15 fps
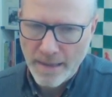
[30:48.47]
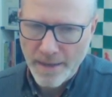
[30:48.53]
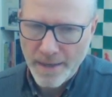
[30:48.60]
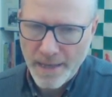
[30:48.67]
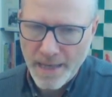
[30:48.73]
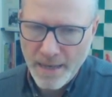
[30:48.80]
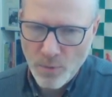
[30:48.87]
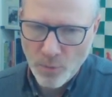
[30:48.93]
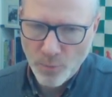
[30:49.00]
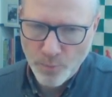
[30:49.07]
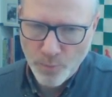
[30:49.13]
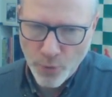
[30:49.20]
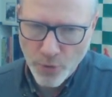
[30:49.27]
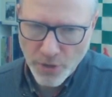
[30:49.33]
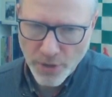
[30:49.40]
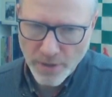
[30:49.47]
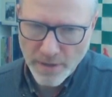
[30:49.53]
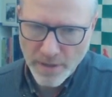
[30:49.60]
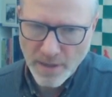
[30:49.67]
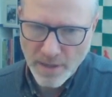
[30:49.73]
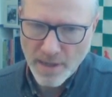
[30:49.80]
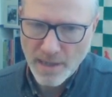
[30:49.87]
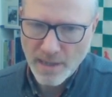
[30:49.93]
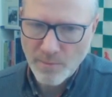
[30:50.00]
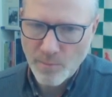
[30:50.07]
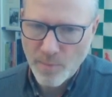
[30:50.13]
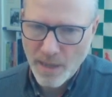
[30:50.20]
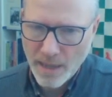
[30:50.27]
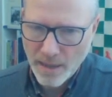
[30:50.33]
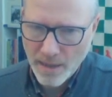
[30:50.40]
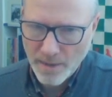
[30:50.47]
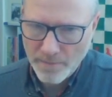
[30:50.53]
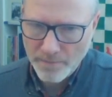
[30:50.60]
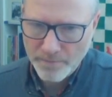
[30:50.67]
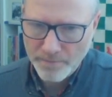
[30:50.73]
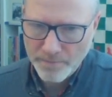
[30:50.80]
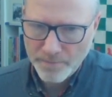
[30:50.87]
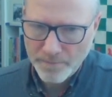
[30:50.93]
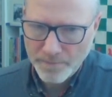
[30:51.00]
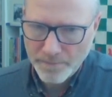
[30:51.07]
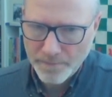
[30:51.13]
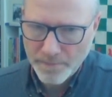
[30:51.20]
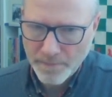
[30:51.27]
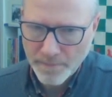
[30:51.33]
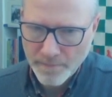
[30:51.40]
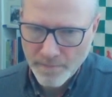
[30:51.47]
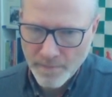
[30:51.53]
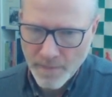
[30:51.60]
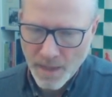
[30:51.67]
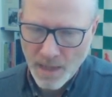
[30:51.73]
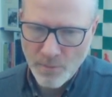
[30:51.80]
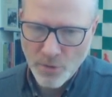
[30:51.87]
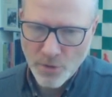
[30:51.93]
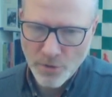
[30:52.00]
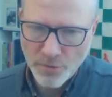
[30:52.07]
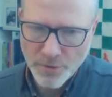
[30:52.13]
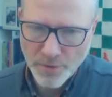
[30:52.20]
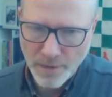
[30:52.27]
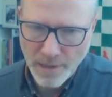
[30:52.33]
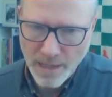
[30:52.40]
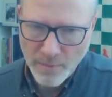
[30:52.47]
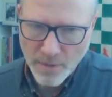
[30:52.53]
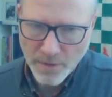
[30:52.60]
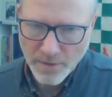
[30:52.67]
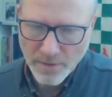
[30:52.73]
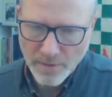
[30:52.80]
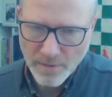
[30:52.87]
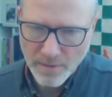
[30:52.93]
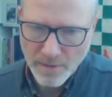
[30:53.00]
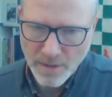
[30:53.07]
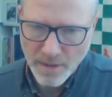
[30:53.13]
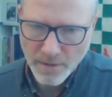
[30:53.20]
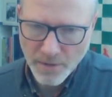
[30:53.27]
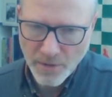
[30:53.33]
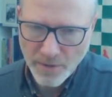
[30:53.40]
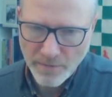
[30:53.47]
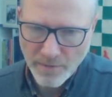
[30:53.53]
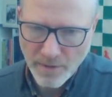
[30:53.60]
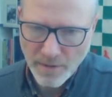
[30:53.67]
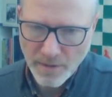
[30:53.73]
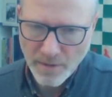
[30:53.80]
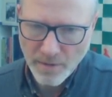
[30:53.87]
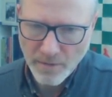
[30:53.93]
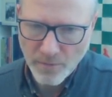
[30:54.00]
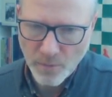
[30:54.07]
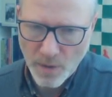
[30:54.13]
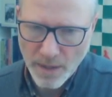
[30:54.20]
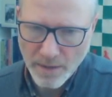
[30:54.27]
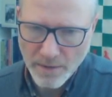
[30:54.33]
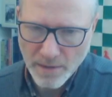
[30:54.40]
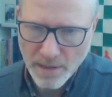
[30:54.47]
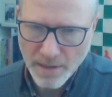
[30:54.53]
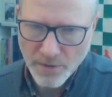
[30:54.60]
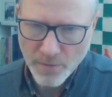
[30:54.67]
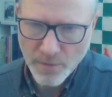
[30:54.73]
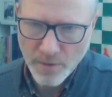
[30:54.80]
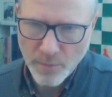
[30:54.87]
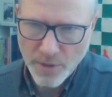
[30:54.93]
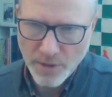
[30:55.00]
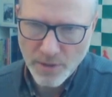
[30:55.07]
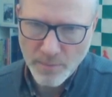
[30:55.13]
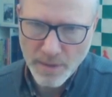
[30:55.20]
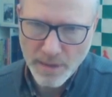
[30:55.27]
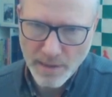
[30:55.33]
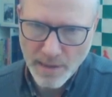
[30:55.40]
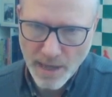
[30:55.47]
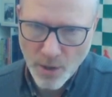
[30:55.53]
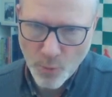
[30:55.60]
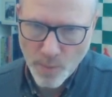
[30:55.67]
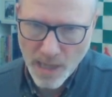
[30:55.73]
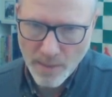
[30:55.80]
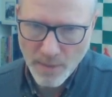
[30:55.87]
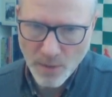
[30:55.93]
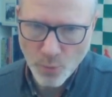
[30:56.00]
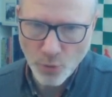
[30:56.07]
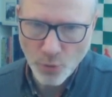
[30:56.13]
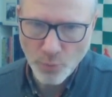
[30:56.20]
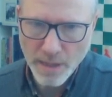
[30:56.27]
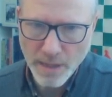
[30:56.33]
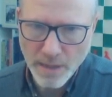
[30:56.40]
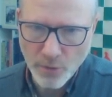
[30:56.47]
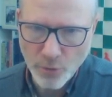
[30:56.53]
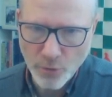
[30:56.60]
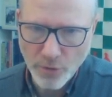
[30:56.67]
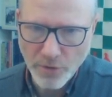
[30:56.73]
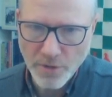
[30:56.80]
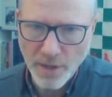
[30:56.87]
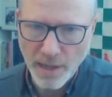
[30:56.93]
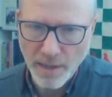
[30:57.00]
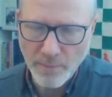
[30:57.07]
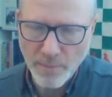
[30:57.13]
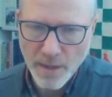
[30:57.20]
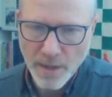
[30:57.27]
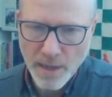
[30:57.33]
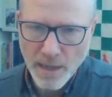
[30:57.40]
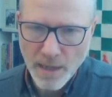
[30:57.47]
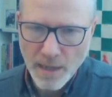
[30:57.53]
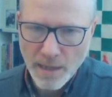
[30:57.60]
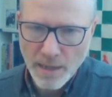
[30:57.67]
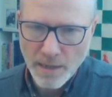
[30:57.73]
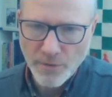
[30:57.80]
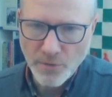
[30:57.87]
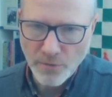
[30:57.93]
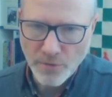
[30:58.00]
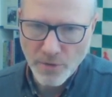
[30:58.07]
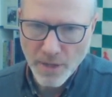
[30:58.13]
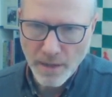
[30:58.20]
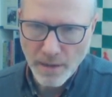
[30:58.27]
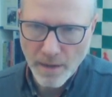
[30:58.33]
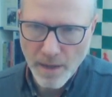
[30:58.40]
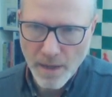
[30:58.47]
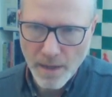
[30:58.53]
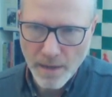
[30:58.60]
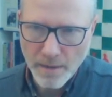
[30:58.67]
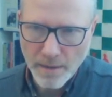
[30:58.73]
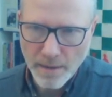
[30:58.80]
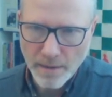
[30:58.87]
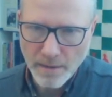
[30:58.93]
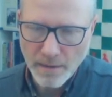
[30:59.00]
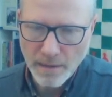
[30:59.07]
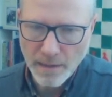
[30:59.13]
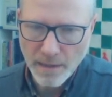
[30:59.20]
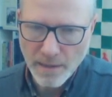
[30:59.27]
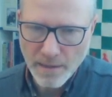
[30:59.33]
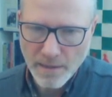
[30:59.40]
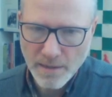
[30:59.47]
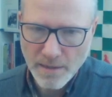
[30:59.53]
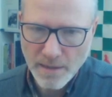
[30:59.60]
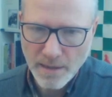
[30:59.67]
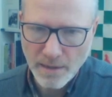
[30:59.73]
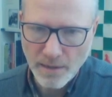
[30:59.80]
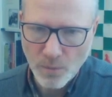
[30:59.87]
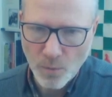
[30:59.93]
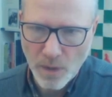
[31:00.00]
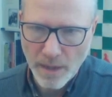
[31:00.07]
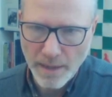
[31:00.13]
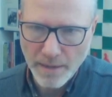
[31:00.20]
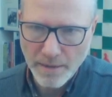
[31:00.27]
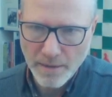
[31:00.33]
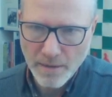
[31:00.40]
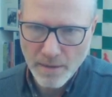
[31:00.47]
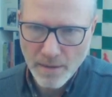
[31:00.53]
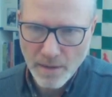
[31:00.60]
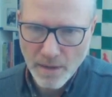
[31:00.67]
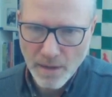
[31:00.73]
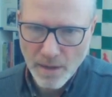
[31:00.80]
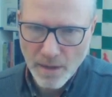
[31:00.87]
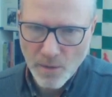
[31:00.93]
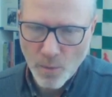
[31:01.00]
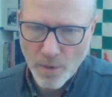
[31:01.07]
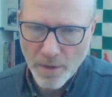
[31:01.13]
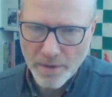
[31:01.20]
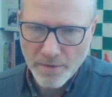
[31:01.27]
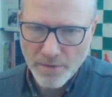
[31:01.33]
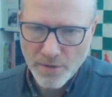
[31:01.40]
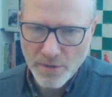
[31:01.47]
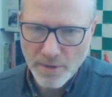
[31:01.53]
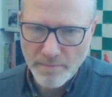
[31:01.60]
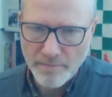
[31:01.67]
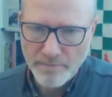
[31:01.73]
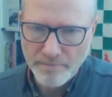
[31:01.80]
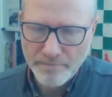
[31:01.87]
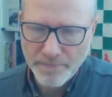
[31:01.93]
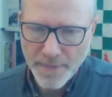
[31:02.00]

He will push the knight back. He would also limit the activity of white's light squared bishop, and now maybe would be a good time to take here and at least saddle white with some